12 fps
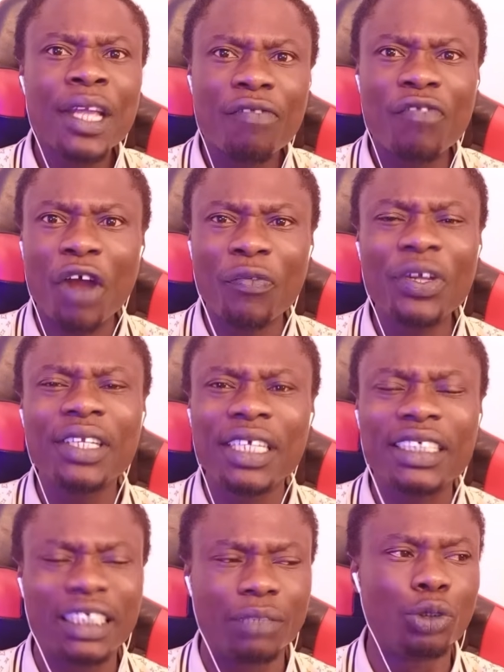very
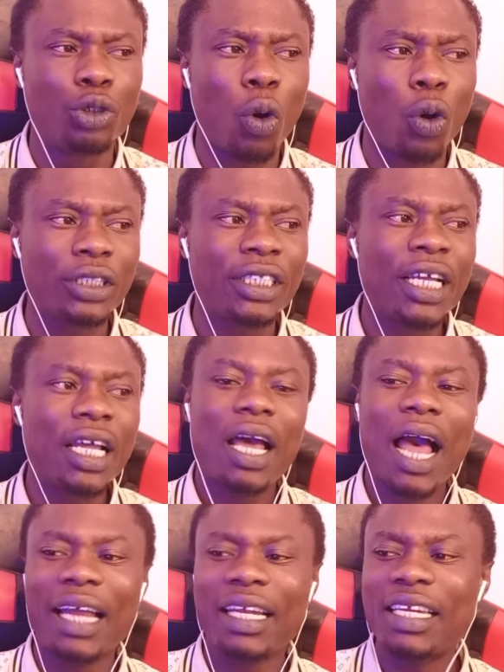distinct because
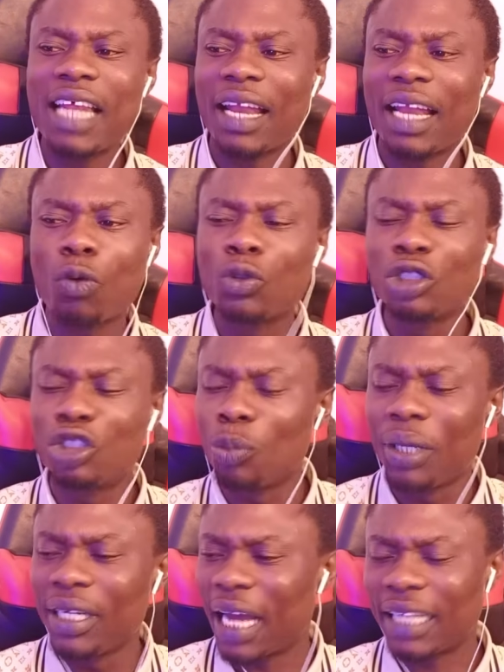adia na wun to me
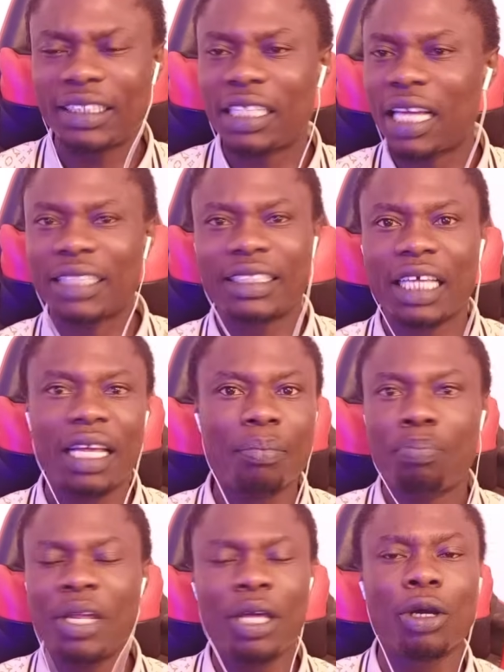nantia say
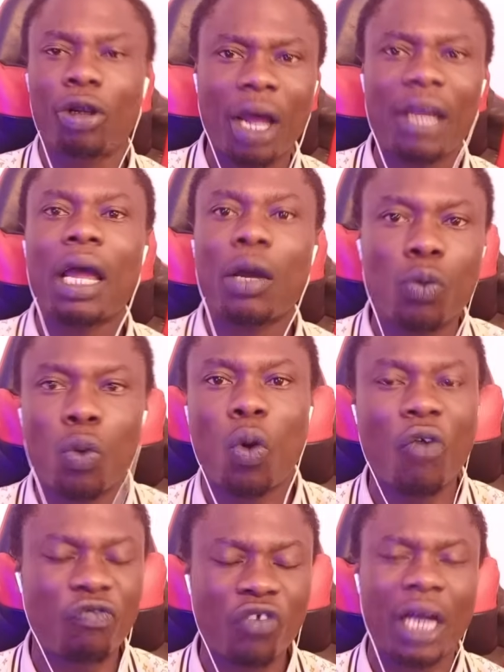playing grana woke
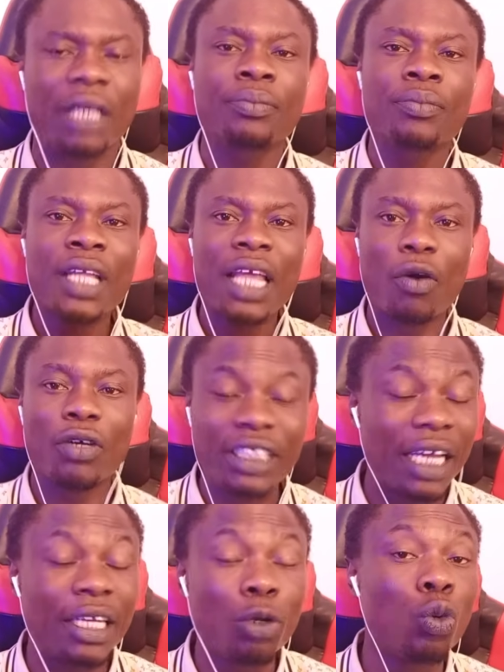of ra or
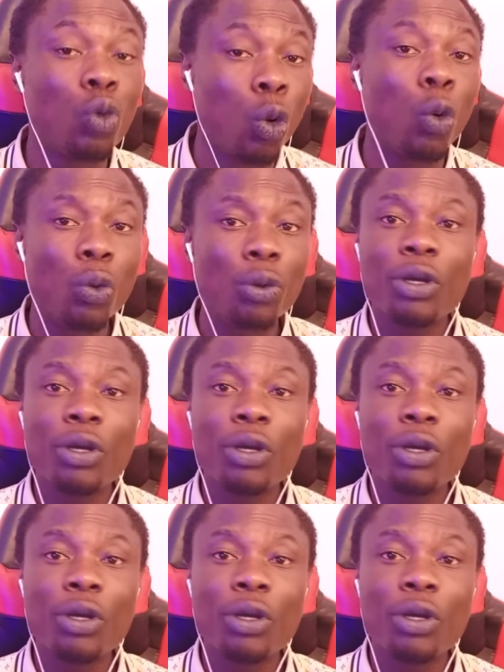say do go